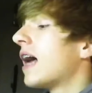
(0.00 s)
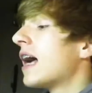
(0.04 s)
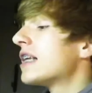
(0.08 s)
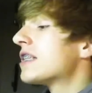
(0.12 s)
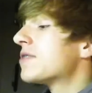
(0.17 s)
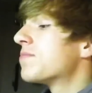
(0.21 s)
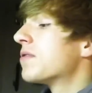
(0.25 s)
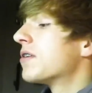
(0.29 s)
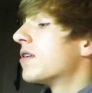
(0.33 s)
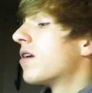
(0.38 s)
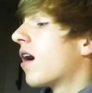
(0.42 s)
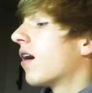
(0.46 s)

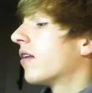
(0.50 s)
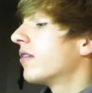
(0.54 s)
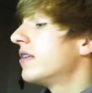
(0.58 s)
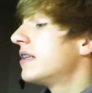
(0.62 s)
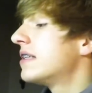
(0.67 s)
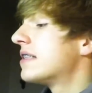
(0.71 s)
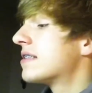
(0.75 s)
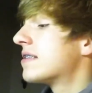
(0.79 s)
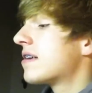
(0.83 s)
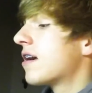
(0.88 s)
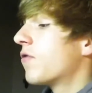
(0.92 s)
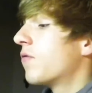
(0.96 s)
Last but not
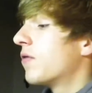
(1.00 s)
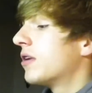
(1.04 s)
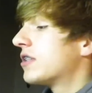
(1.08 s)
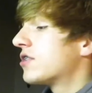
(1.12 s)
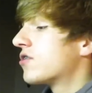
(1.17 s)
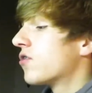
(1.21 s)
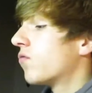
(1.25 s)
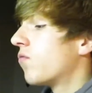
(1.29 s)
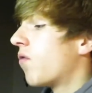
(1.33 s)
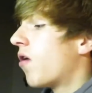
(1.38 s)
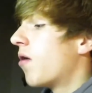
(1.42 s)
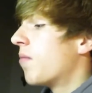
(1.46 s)
least, I went
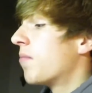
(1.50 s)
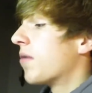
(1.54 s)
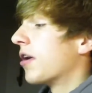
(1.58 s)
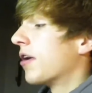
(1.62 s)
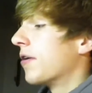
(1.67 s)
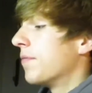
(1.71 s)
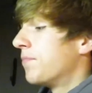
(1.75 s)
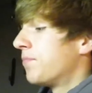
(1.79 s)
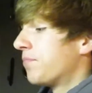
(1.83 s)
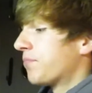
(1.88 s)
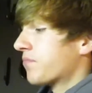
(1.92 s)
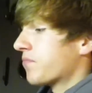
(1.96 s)
to
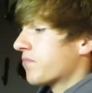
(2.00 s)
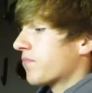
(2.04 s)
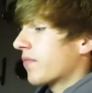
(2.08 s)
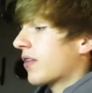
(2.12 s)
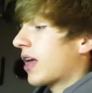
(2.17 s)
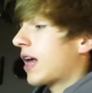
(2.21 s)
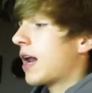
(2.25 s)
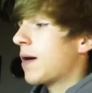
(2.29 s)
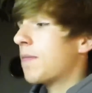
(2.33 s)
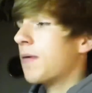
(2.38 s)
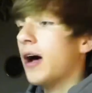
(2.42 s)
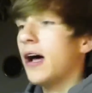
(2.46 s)
Walmart
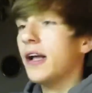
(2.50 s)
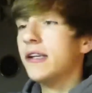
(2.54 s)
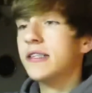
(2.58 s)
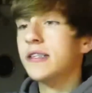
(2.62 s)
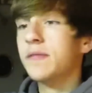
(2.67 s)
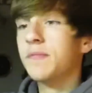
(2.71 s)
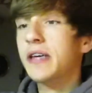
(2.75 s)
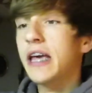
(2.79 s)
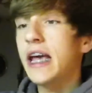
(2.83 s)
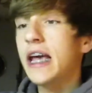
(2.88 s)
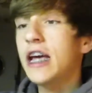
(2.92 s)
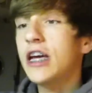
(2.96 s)
and I bought
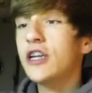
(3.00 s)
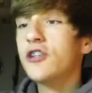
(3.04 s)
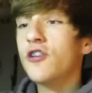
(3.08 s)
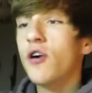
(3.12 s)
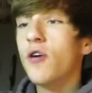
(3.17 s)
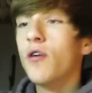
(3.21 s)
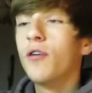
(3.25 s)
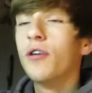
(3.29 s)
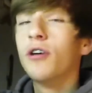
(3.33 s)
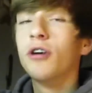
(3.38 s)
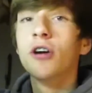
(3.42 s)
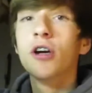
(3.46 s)
some cage
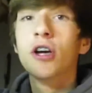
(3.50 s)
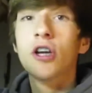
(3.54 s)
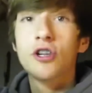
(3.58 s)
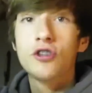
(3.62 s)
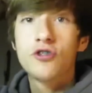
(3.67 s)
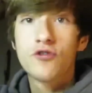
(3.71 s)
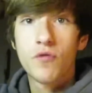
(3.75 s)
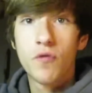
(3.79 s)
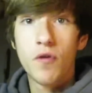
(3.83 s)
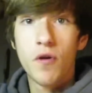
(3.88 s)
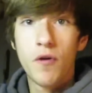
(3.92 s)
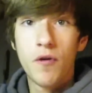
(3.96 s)
odor
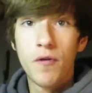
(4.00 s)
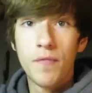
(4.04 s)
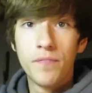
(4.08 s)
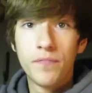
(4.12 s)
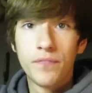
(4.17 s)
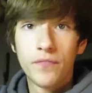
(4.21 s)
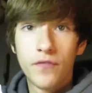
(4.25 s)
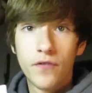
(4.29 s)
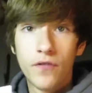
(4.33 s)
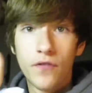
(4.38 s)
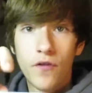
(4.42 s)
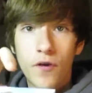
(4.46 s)
control
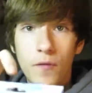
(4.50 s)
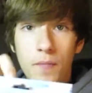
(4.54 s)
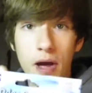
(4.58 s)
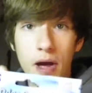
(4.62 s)
for